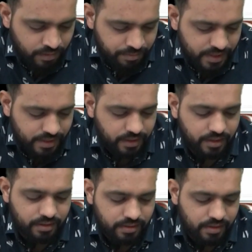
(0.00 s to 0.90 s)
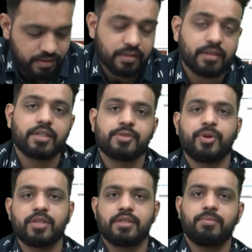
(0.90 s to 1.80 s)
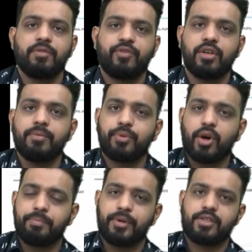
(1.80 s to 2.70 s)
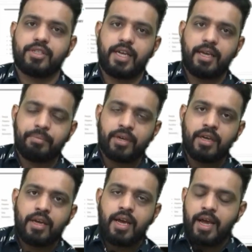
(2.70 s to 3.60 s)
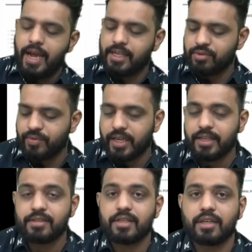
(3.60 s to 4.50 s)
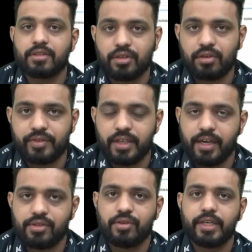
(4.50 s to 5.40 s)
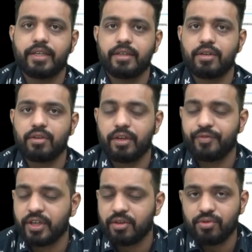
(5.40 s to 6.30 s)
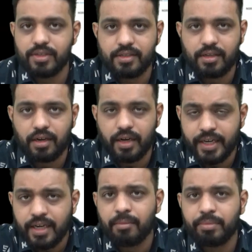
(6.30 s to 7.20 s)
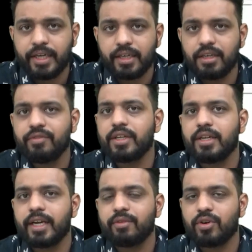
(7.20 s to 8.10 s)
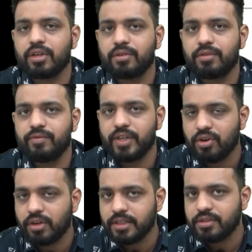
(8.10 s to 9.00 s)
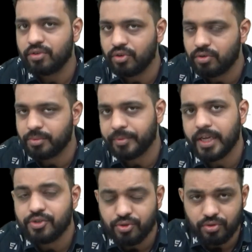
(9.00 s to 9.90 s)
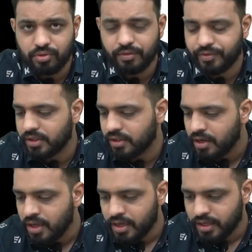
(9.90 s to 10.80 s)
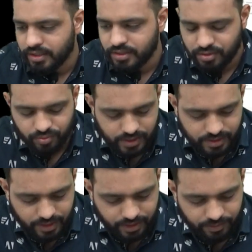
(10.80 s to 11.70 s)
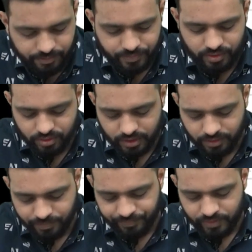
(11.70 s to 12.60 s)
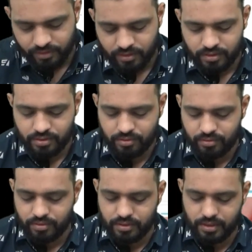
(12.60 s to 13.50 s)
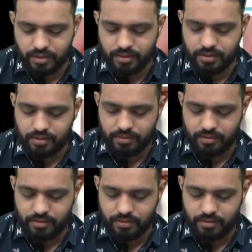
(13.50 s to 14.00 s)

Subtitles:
Basically this is responsible for proper shape as well as structure of the eye. So if it closes incompletely, we'll get what we call as coloboma. I'll show you the figure in just 1 second. Okay, so see this.